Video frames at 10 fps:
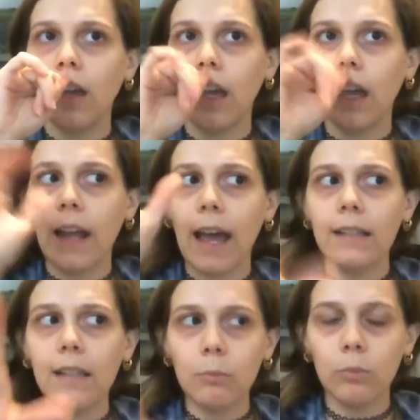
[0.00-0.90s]

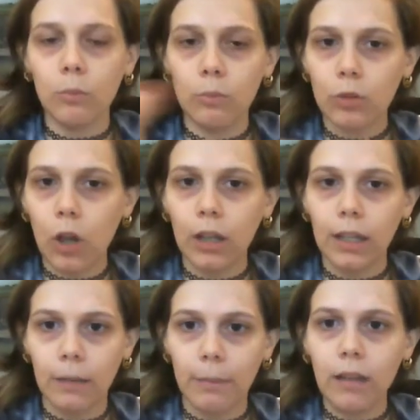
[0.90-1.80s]
as I'm
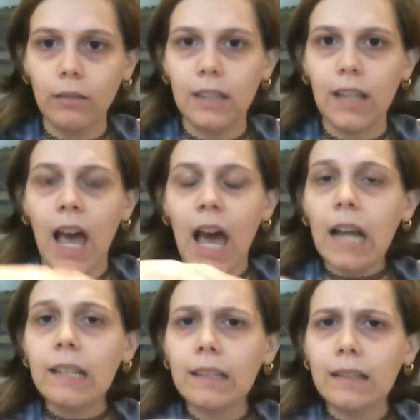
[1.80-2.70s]
talking about this,
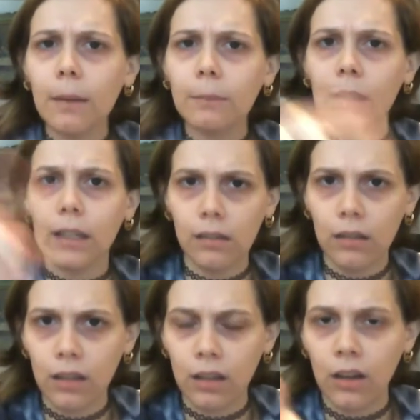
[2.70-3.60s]
I see something
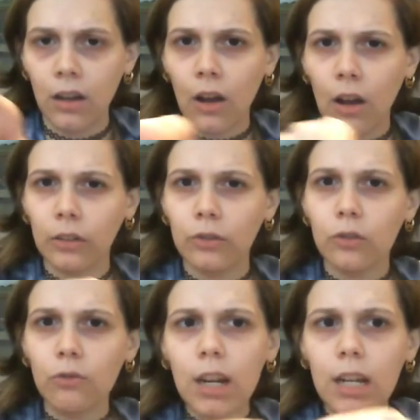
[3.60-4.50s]
on the
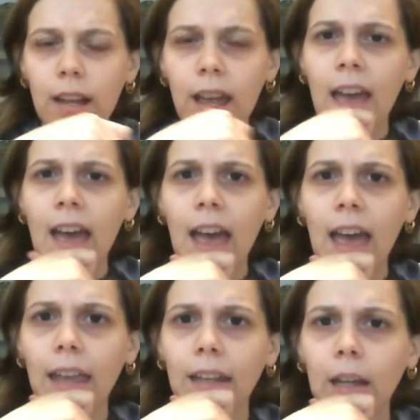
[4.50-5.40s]
screen.
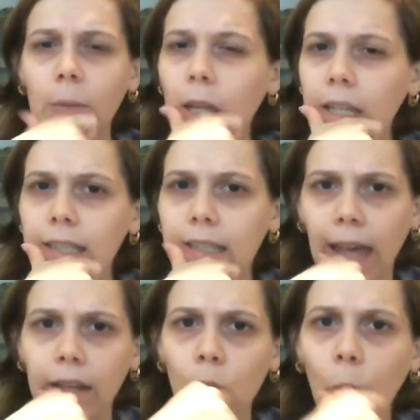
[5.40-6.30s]
And I'm like, is
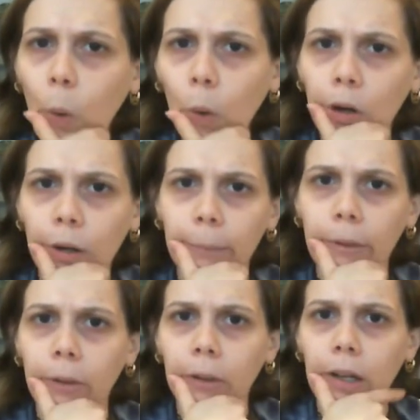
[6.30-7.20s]
that an
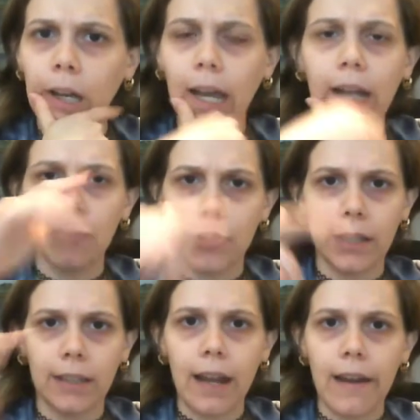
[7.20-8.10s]
orb? I gotta
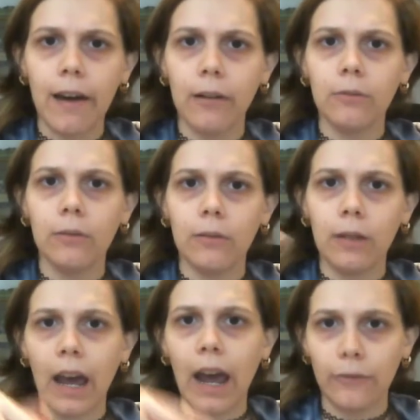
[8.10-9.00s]
check that out
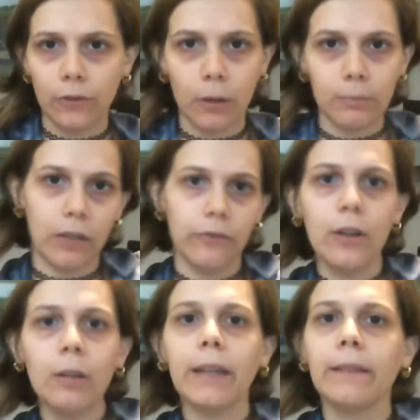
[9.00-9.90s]
after I'm done
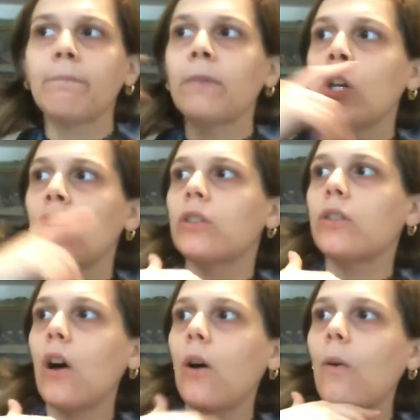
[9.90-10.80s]
filming.
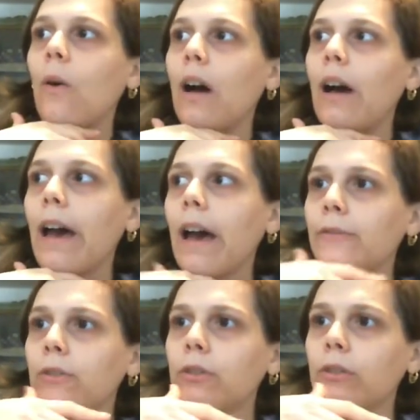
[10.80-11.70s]
So
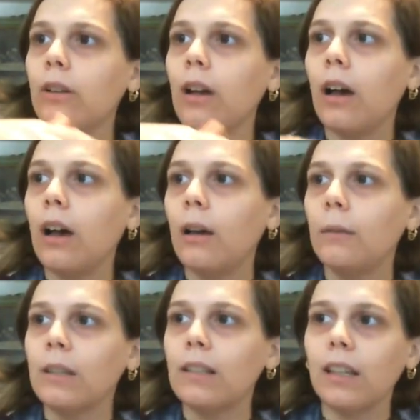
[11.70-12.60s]
after,
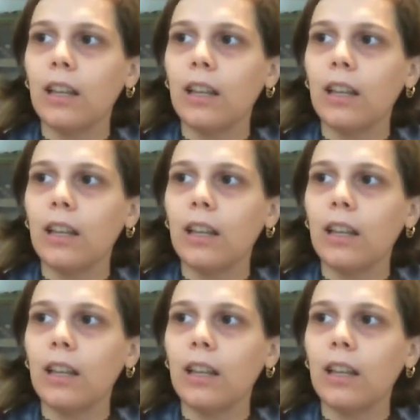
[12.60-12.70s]
cause like I